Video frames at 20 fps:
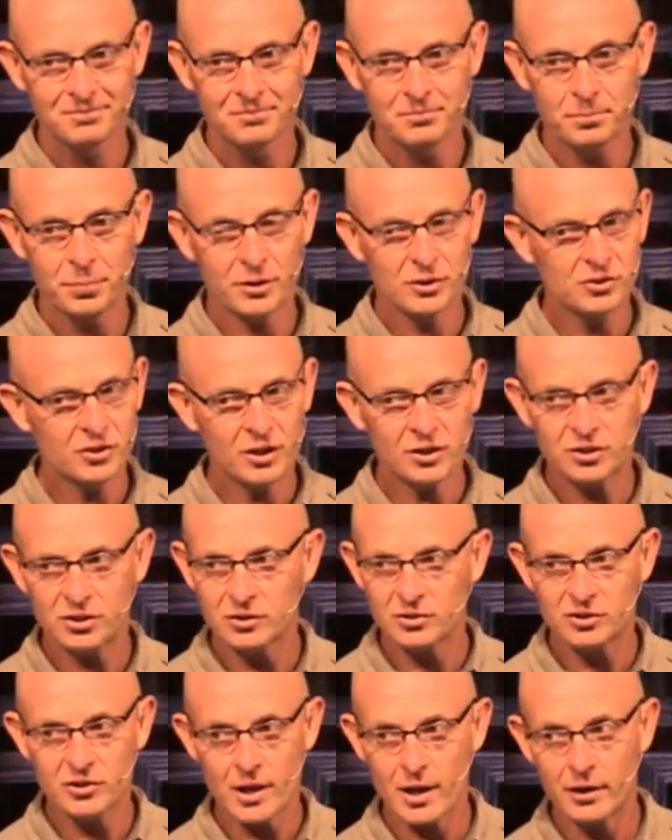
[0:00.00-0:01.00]

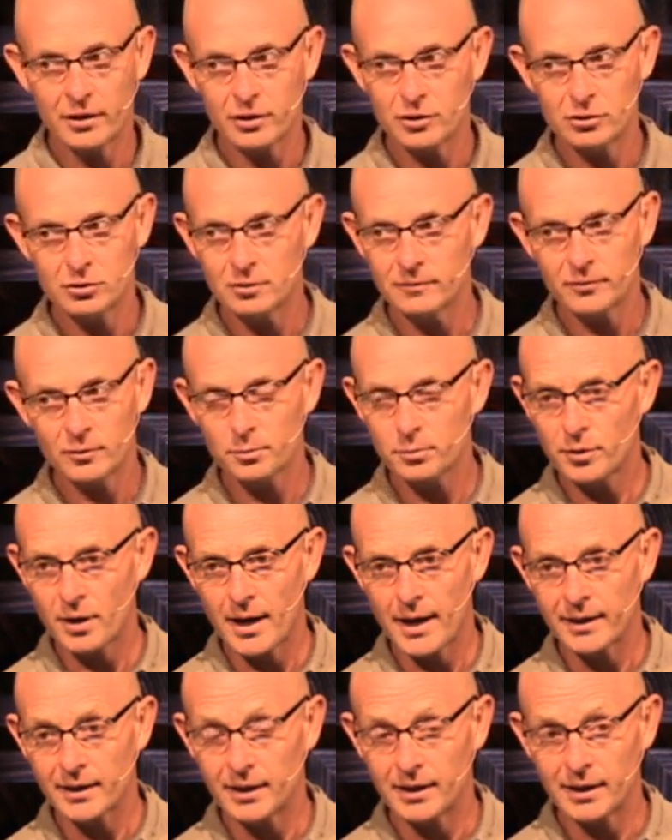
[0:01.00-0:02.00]
Position's not an issue for
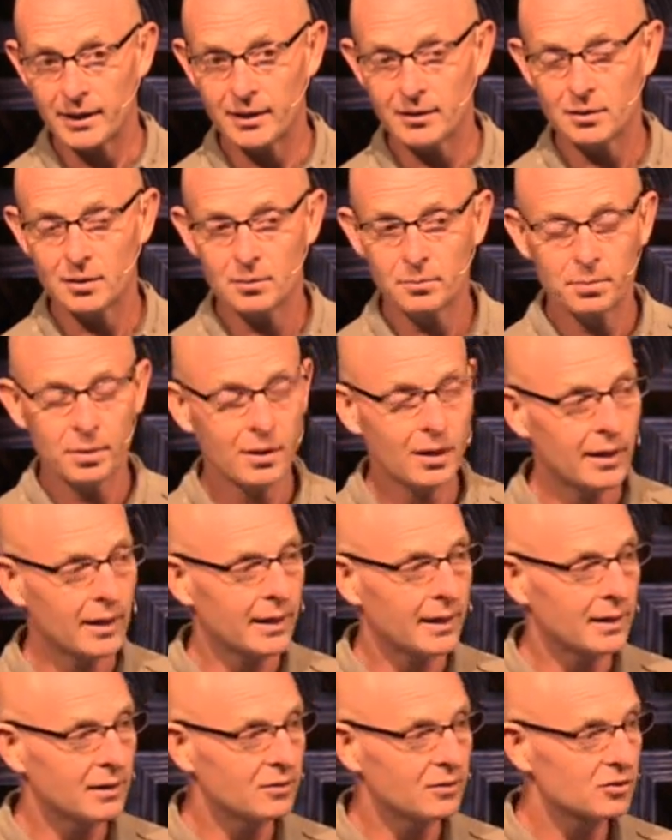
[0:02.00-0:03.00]
pride. It
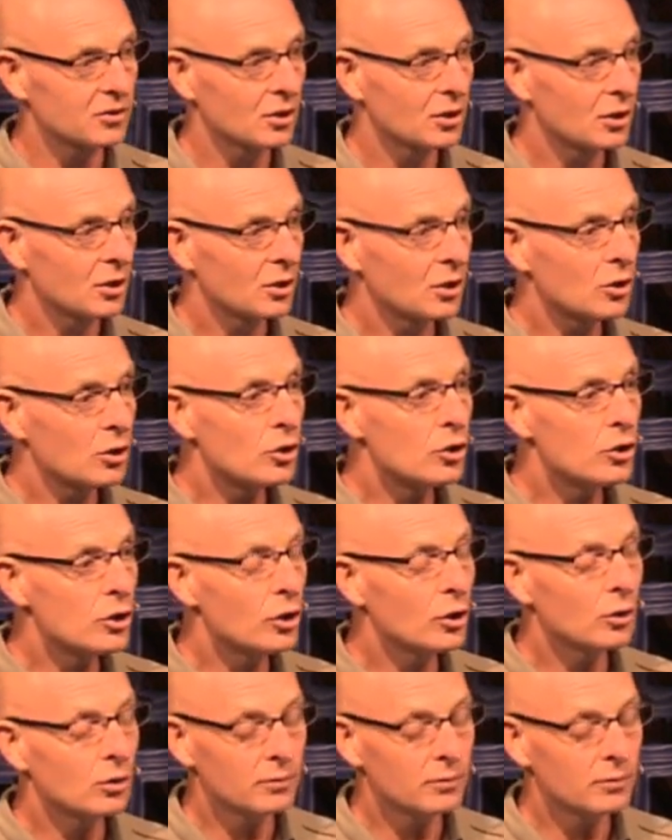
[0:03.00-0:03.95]
plays no